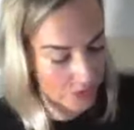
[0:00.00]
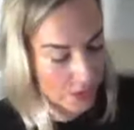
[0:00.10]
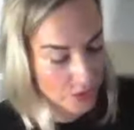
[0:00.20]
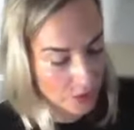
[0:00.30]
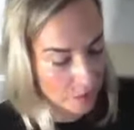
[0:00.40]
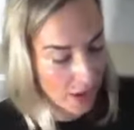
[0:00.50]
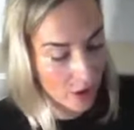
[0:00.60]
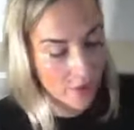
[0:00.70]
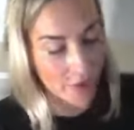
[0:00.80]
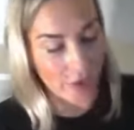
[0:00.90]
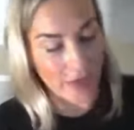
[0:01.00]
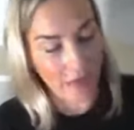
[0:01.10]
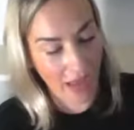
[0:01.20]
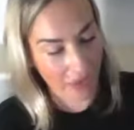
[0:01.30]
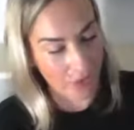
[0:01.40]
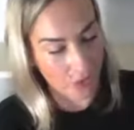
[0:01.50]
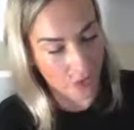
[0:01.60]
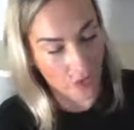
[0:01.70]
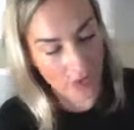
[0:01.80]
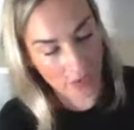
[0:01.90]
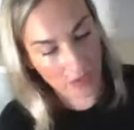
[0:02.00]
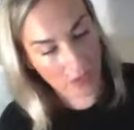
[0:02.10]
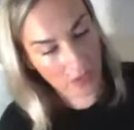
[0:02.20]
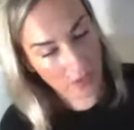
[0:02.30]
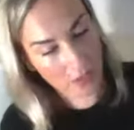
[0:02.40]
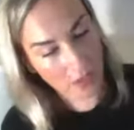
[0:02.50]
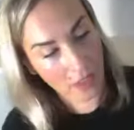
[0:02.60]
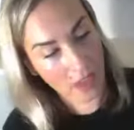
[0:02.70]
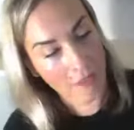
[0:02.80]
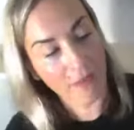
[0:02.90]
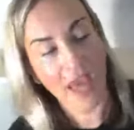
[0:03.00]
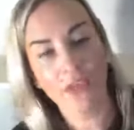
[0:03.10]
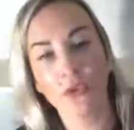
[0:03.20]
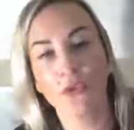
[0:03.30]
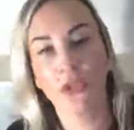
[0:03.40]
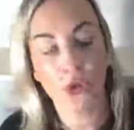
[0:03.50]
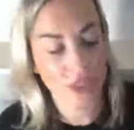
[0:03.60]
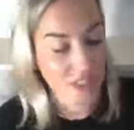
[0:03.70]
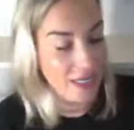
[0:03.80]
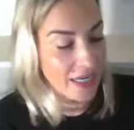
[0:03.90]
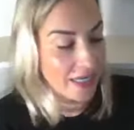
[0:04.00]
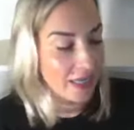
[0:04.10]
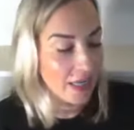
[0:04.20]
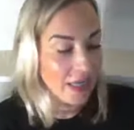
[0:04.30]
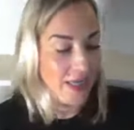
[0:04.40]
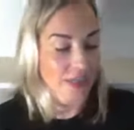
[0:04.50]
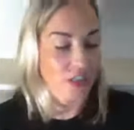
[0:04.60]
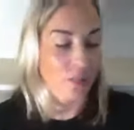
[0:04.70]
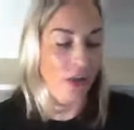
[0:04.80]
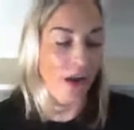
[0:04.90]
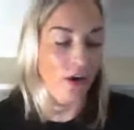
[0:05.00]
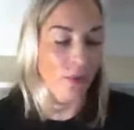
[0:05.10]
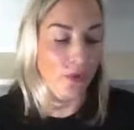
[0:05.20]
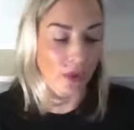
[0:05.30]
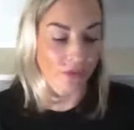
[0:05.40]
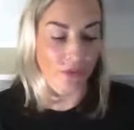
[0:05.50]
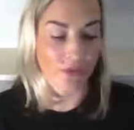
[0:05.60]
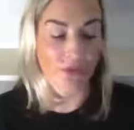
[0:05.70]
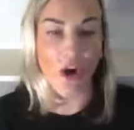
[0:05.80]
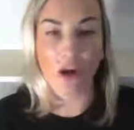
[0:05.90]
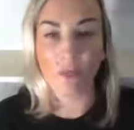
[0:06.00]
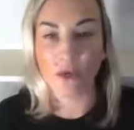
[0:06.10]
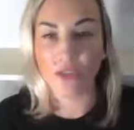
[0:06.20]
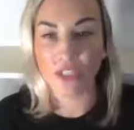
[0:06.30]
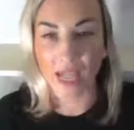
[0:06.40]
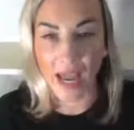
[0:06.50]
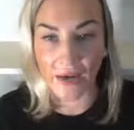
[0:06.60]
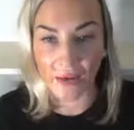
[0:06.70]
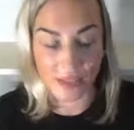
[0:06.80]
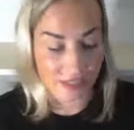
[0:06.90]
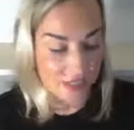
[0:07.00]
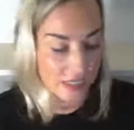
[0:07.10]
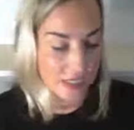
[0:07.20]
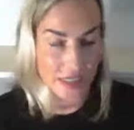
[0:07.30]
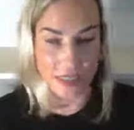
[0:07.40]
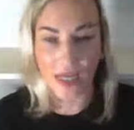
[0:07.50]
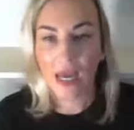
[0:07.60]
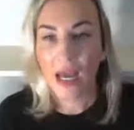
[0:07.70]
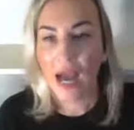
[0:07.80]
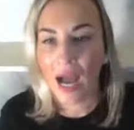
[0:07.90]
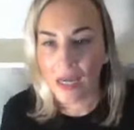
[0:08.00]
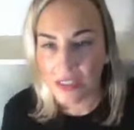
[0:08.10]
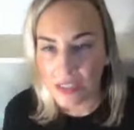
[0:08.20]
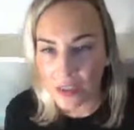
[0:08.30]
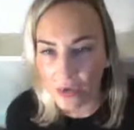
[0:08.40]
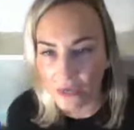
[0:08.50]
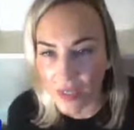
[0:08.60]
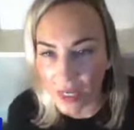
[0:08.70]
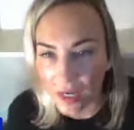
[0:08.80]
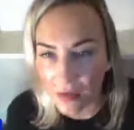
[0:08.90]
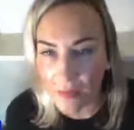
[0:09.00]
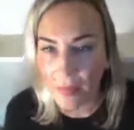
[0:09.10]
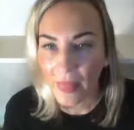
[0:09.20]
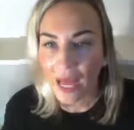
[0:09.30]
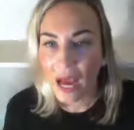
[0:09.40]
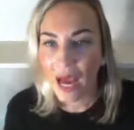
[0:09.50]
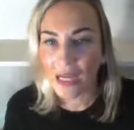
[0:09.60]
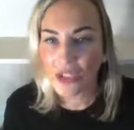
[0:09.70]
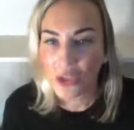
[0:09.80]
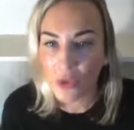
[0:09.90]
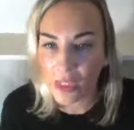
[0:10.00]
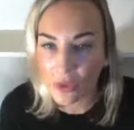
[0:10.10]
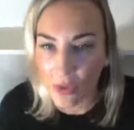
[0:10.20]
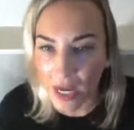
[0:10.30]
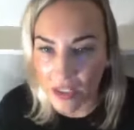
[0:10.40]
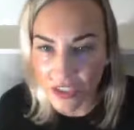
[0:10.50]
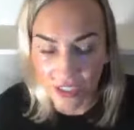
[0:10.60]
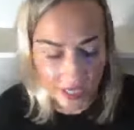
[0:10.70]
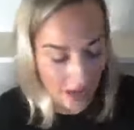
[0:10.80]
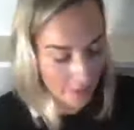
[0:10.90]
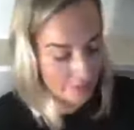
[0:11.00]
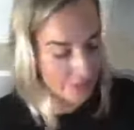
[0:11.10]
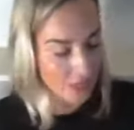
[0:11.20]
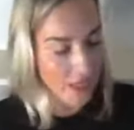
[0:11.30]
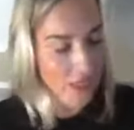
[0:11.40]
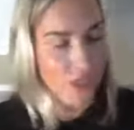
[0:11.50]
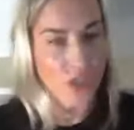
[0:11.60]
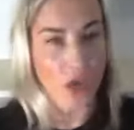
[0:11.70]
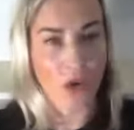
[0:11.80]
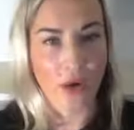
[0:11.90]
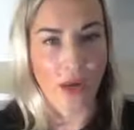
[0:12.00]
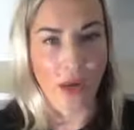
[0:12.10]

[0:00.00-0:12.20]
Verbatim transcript: it. There's a parable in Matthew. Matthew 13, it's the parable of the farmer scattering seed. Hi, Sylvia. Hi, Julie West. Yeah. So